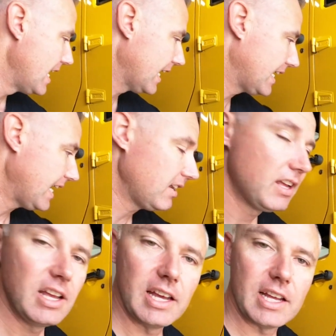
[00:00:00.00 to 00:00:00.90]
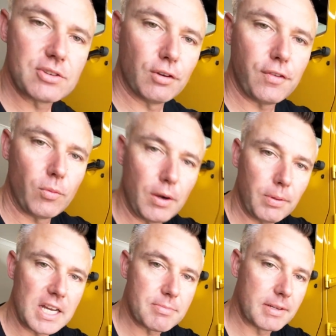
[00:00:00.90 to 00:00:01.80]
Again, it's all for wheel
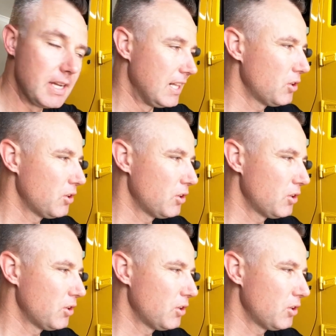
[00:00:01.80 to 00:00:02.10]
placement.